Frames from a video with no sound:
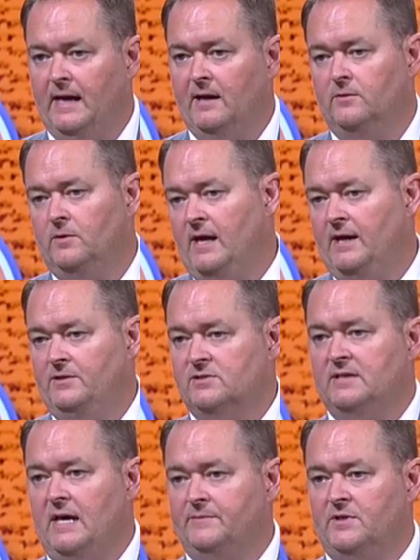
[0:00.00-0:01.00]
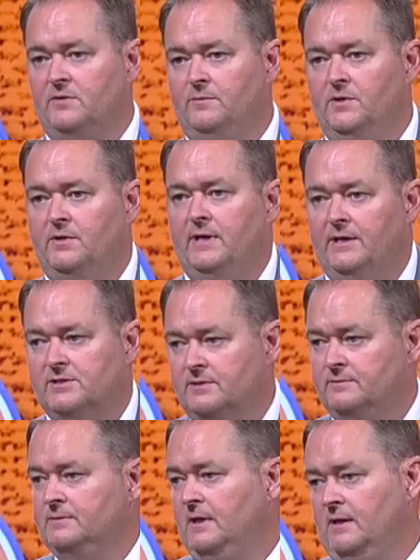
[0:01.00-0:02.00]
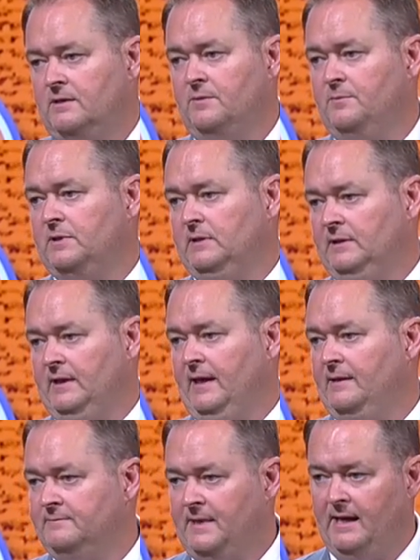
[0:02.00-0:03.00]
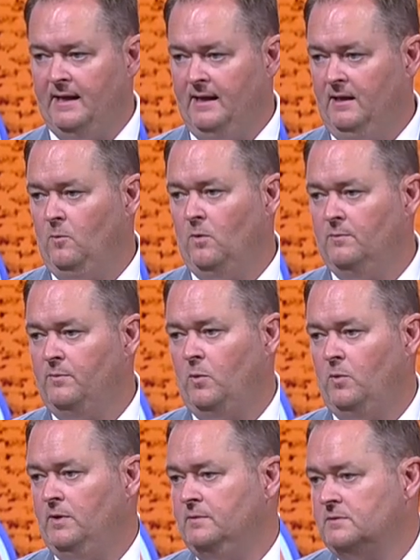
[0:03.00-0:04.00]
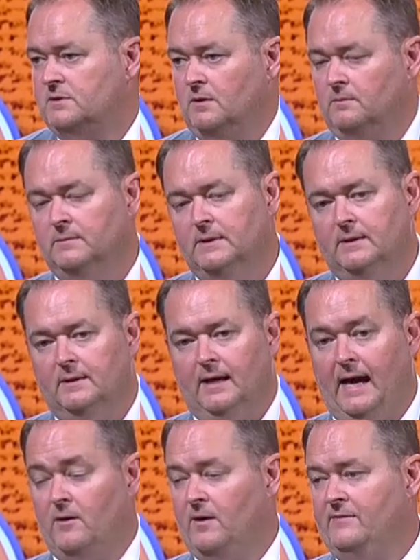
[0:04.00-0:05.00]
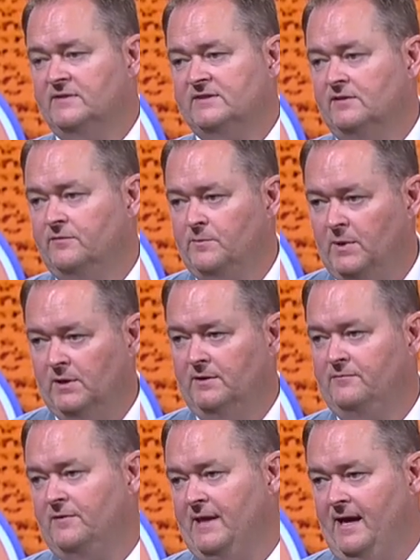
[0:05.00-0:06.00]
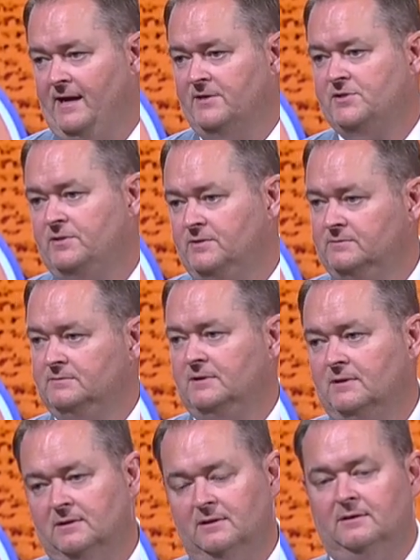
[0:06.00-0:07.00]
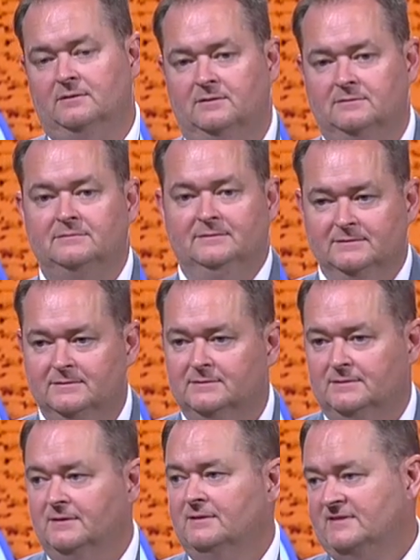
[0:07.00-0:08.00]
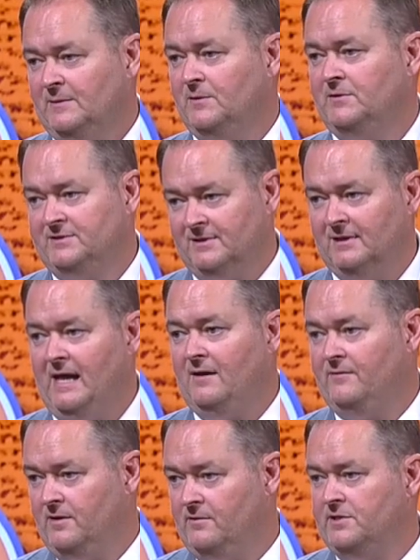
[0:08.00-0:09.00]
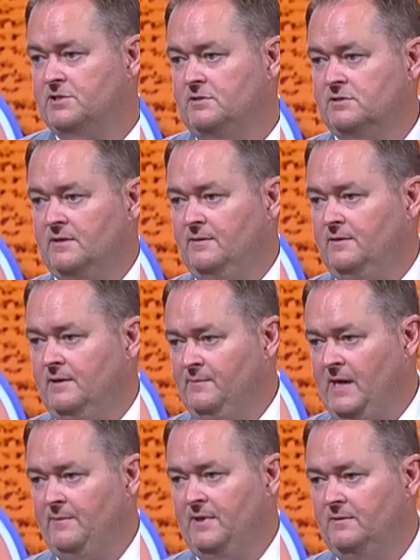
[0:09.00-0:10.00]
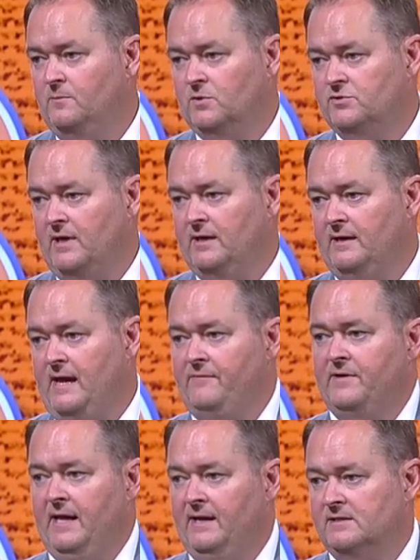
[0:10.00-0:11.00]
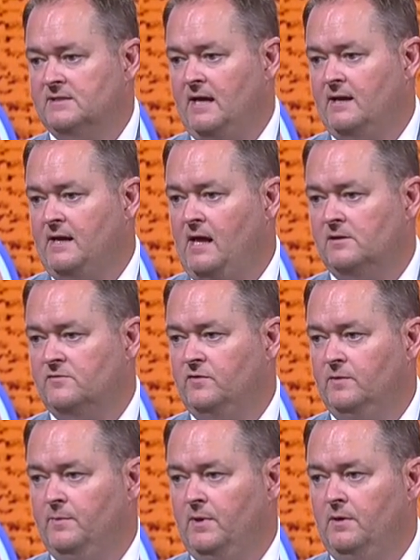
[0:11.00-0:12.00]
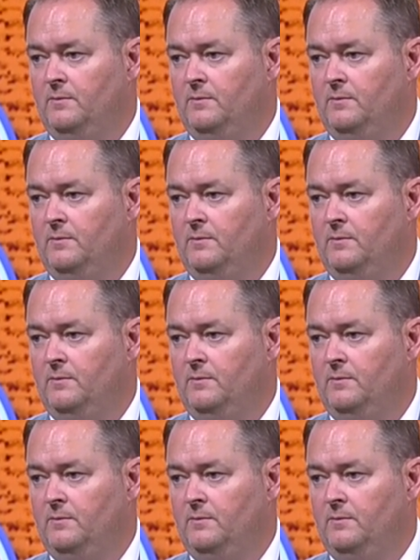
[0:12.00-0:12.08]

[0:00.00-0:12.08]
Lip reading: I don't know how you stop the communication completely at any one point. So I don't have a silver bullet for that issue, similar to a lot of other issues that maybe we're trying to navigate inside of college football.